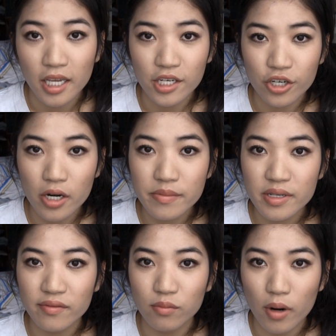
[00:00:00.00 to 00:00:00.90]
In terms
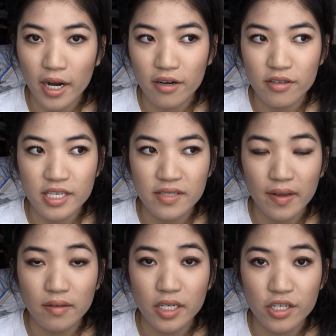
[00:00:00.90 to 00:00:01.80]
of wear, this
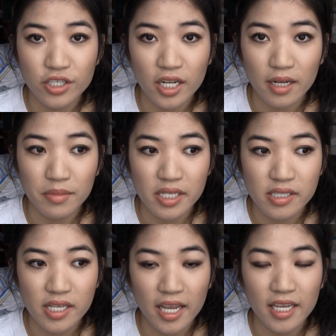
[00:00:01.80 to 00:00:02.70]
foundation, I
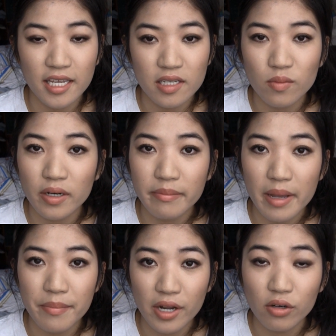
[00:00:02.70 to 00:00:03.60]
must say, is one of
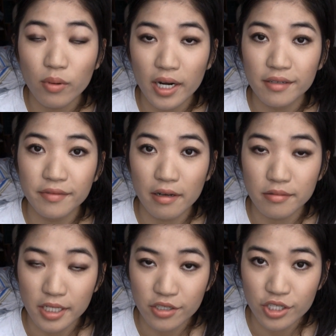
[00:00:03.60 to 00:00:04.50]
my better wearing
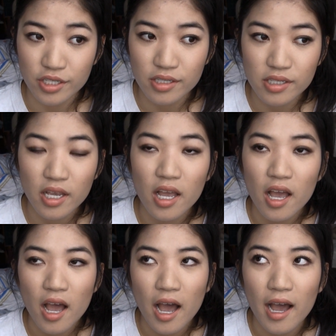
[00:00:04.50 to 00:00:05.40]
foundations.
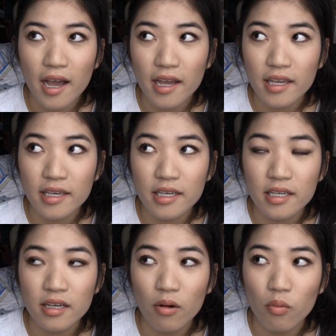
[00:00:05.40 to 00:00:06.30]

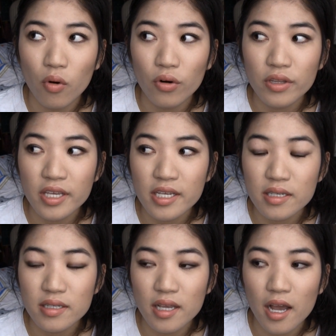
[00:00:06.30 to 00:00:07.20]
I wore
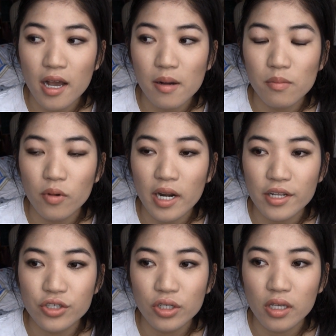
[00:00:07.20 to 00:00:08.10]
this when
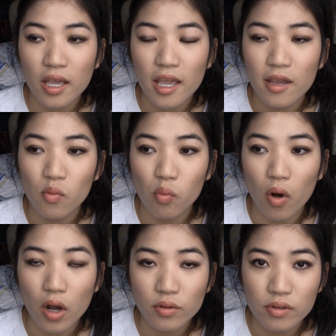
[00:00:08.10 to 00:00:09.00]
I took a
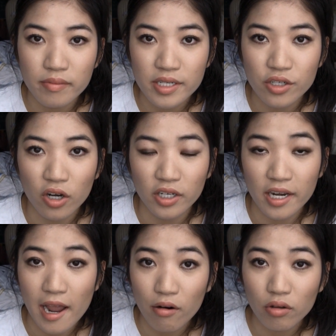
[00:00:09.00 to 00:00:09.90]
walk with my dog,
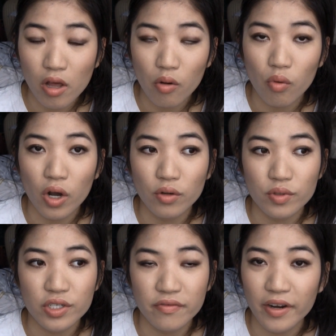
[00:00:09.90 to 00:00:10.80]
an hour-long walk,
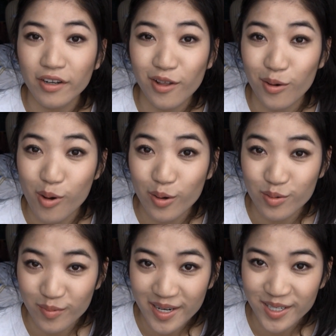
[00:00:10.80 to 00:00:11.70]
which is a very long walk
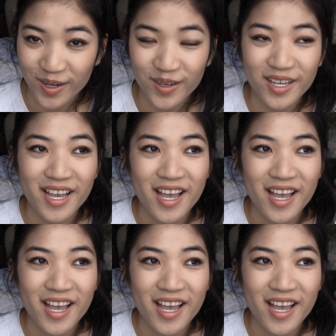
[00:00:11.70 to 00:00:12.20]
with my dog.